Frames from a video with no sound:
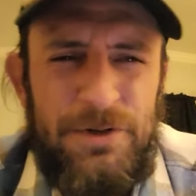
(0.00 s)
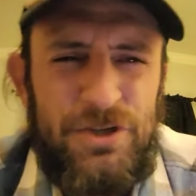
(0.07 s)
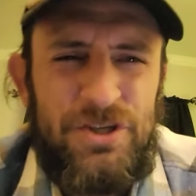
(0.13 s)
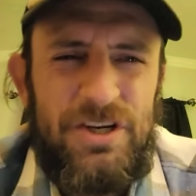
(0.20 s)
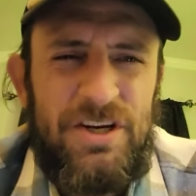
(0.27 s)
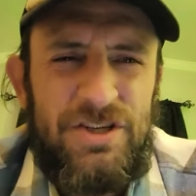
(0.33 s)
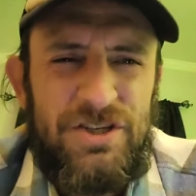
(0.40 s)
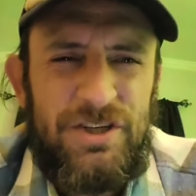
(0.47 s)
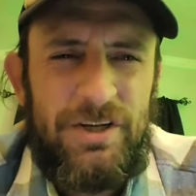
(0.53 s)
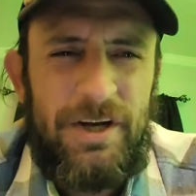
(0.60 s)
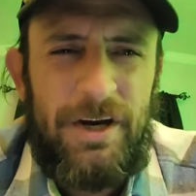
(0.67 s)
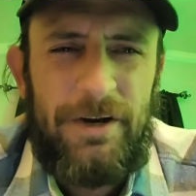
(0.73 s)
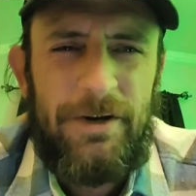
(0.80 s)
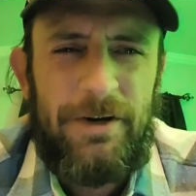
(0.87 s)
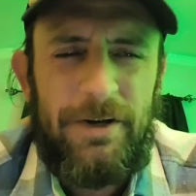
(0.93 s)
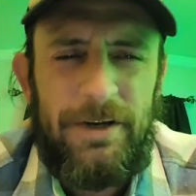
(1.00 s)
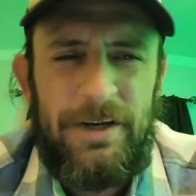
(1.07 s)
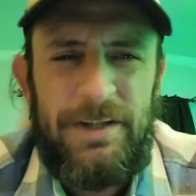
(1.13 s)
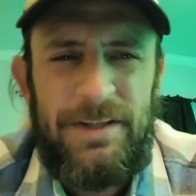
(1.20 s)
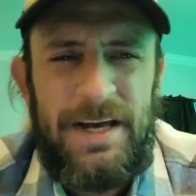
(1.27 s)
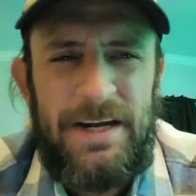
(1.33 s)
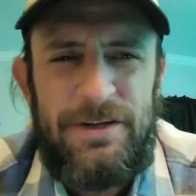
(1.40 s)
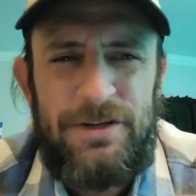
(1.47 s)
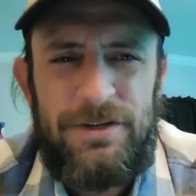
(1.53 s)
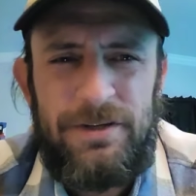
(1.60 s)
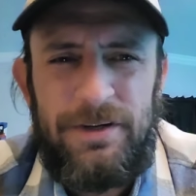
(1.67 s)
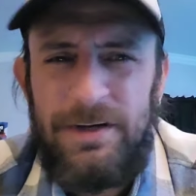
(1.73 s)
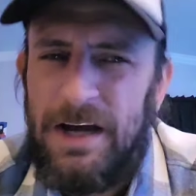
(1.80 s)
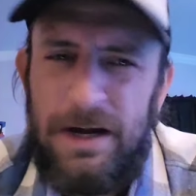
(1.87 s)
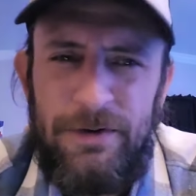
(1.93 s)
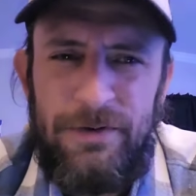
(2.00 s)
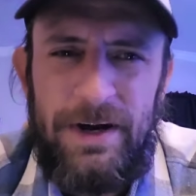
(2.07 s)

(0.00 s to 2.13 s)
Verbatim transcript: just in a Sierra, and that's not